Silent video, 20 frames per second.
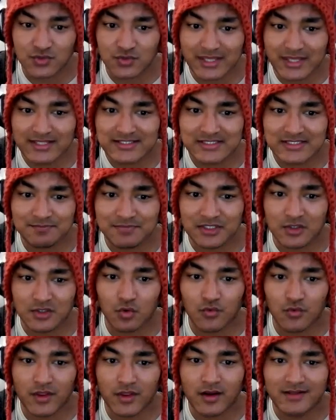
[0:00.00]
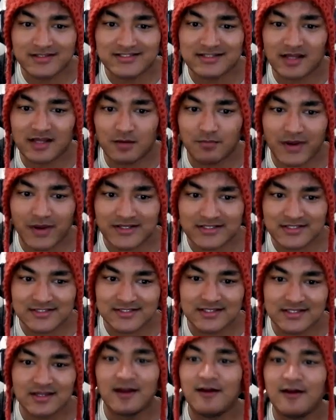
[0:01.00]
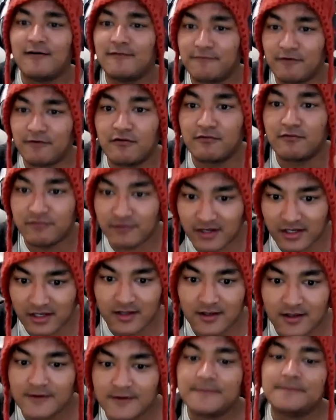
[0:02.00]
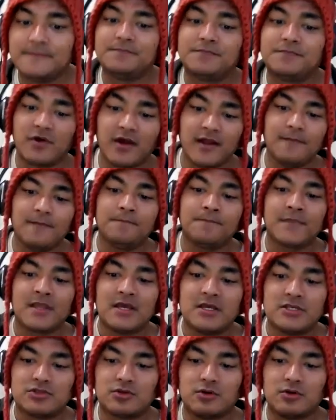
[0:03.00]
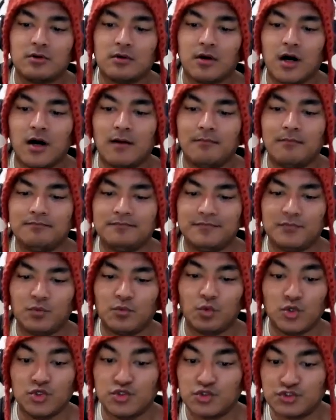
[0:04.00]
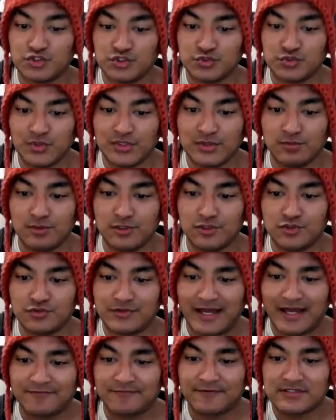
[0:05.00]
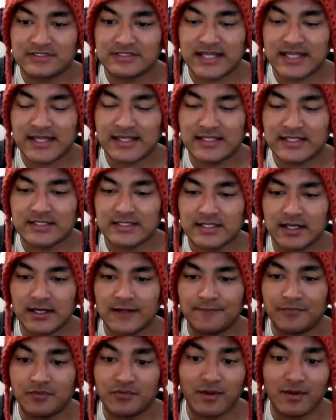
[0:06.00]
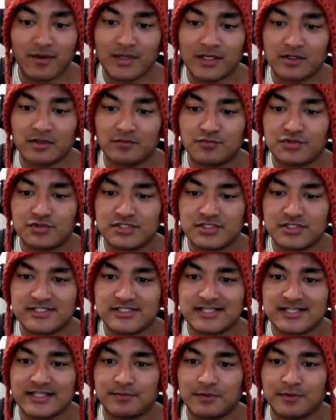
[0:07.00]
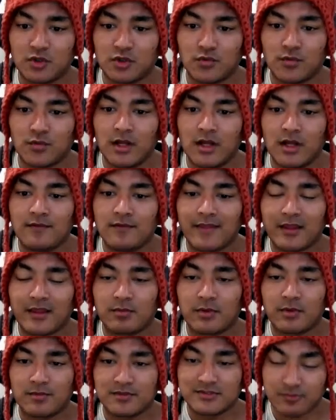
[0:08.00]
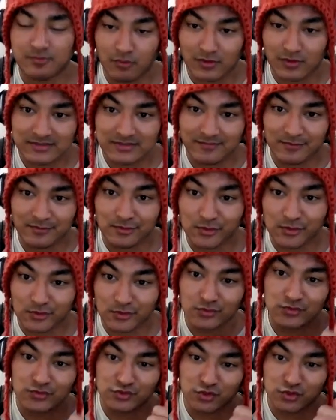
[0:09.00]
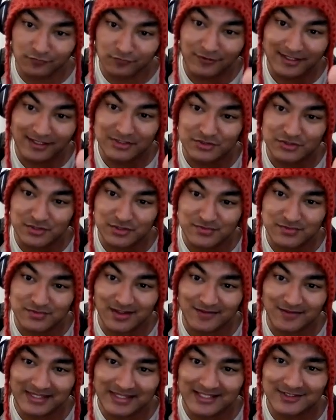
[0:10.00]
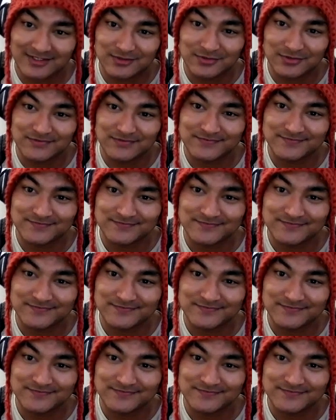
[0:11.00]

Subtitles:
so you can simply go there and start practicing for free. All right. So we will do that for today. If you have any confusion, just let me know. Thank you very much for watching my video. Don't forget to subscribe. Thank you.